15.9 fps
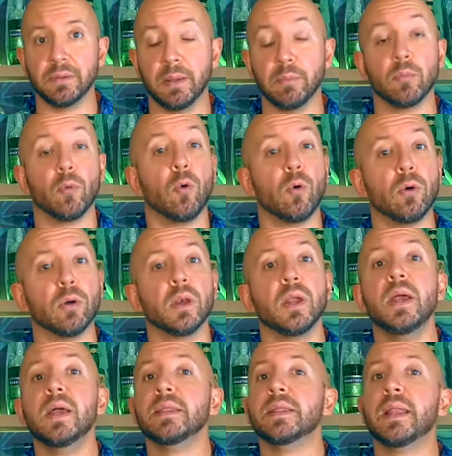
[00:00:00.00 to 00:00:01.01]
them, or
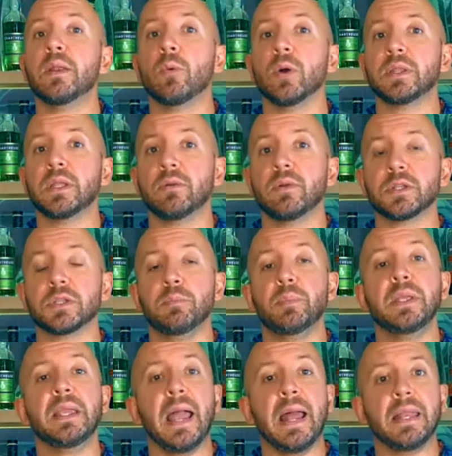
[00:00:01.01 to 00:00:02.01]
they didn't want their
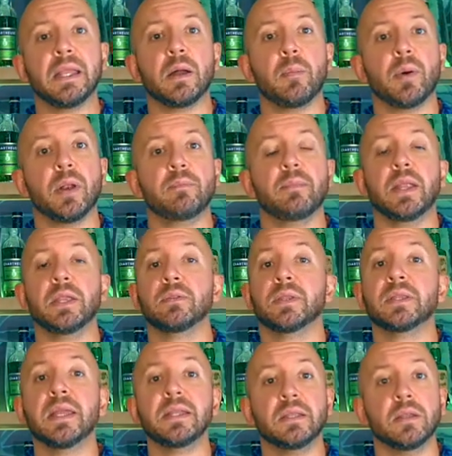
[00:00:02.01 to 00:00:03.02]
recipe ending up on a menu
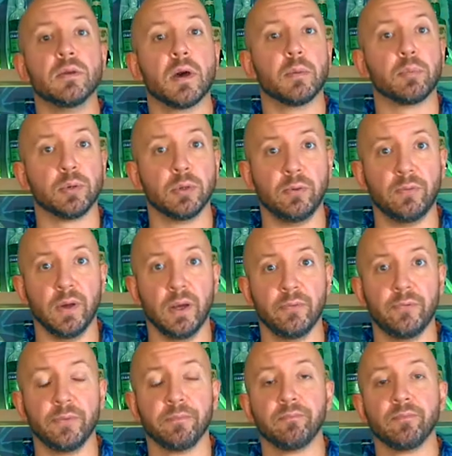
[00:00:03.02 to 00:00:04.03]
that they did not approve
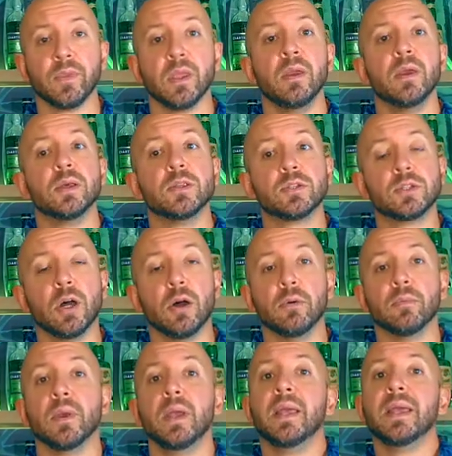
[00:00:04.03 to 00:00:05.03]
of.
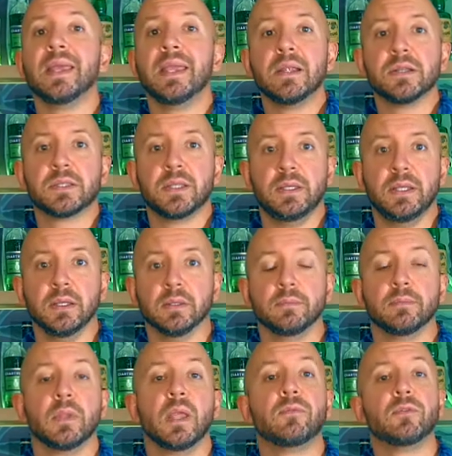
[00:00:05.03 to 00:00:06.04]
So here's the deal.
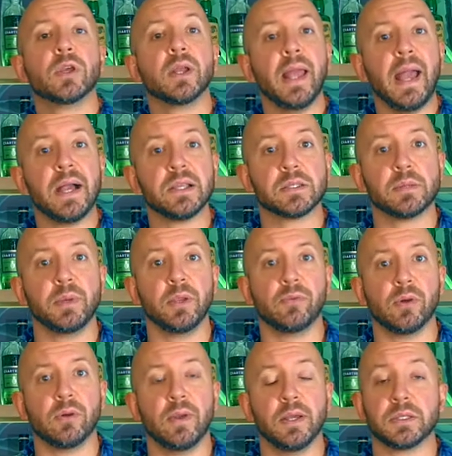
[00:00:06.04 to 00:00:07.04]
If you're going to ask somebody
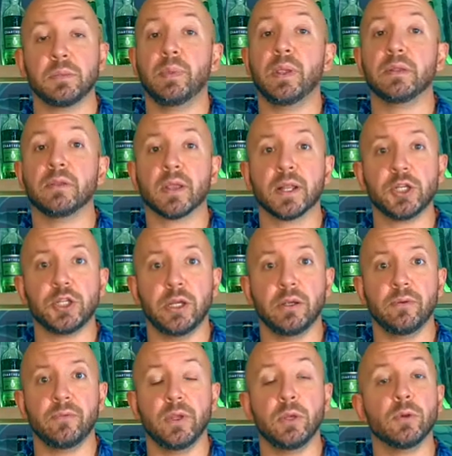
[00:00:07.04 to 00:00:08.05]
for a recipe and they're going to
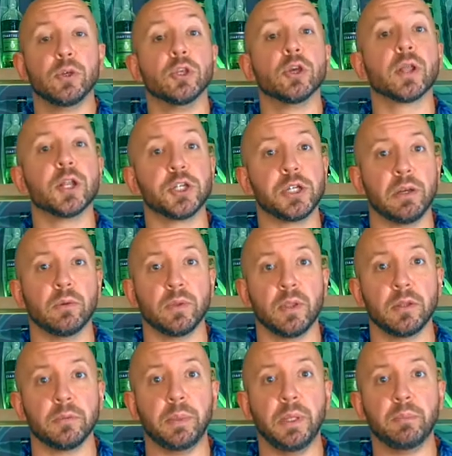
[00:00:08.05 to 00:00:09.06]
share it for you and you're going to share it with
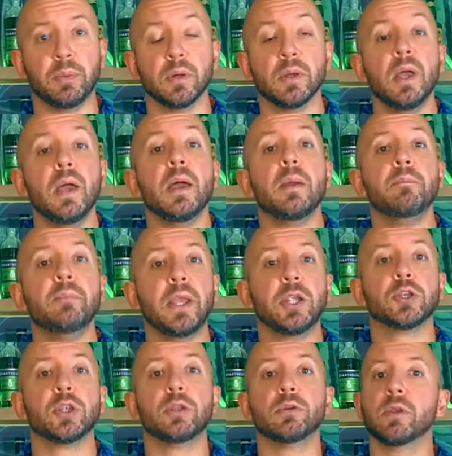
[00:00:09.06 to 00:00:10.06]
other people, make
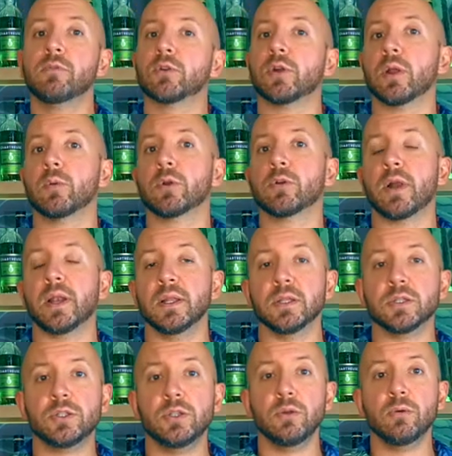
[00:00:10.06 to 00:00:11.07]
sure you give credit where credit
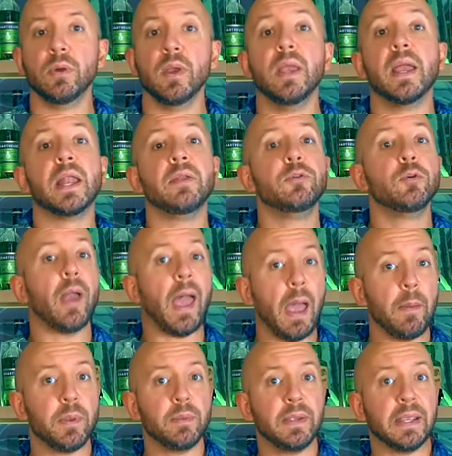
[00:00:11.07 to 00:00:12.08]
is due. And if you
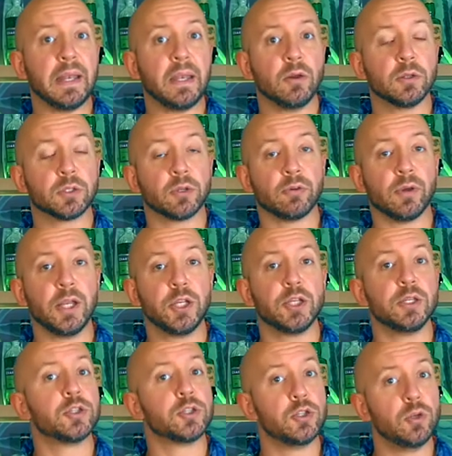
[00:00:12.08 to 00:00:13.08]
happen to make any
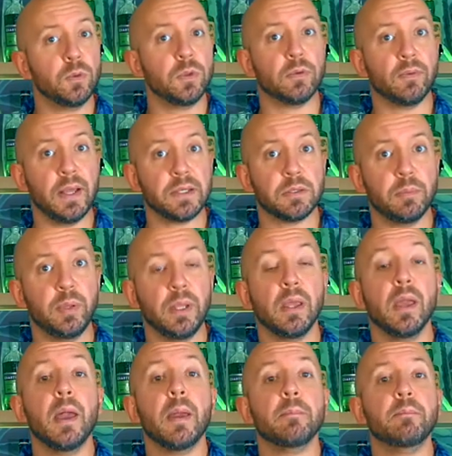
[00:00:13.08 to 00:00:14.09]
alterations to the recipe,
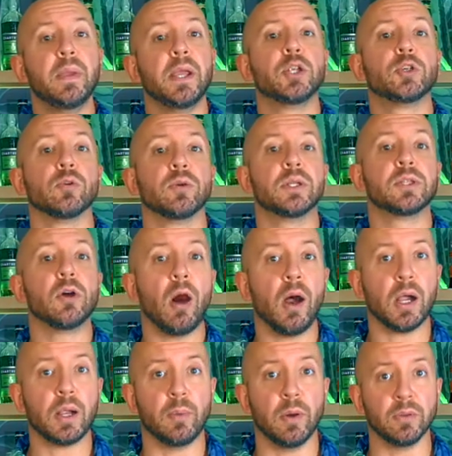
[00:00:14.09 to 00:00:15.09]
make sure to
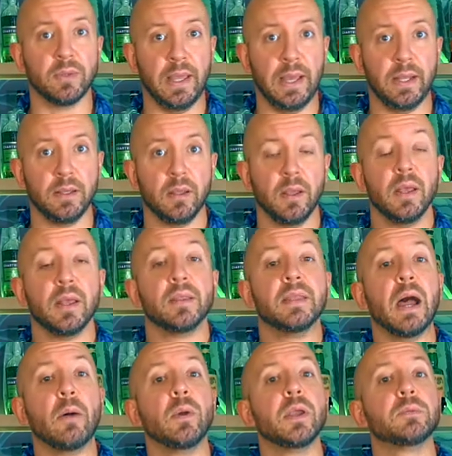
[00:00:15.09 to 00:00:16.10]
talk about that.
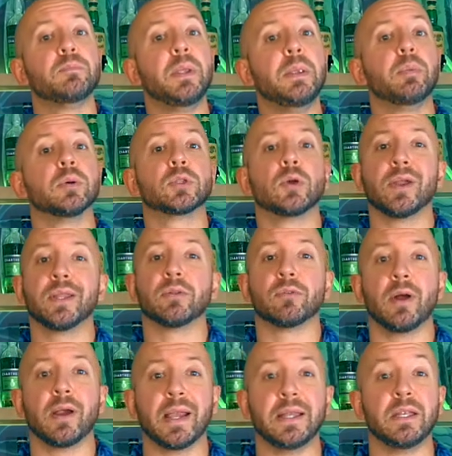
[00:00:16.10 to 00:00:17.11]
That way people don't get the
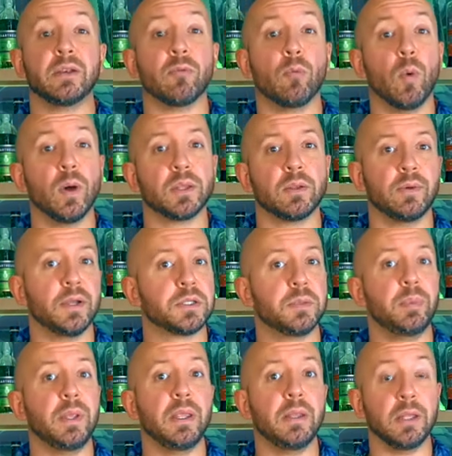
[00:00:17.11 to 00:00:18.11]
wrong idea of what the
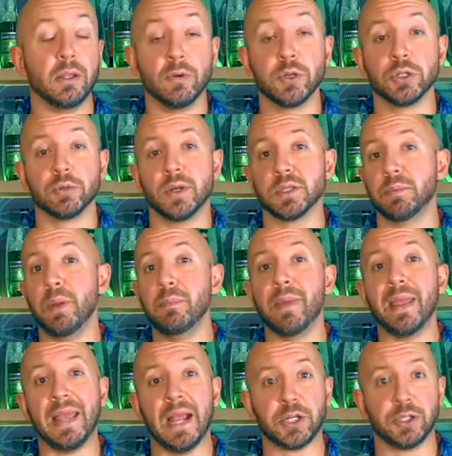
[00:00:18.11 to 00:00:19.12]
recipe, the original recipe
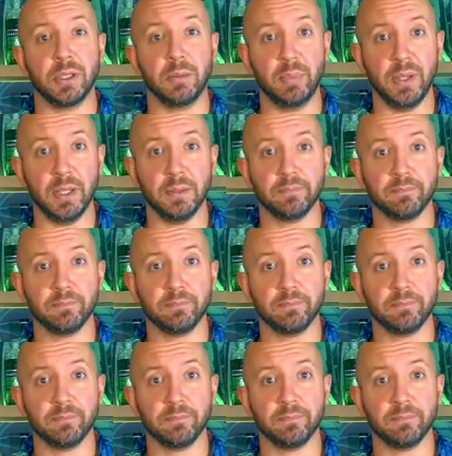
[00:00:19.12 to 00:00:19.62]
may actually be.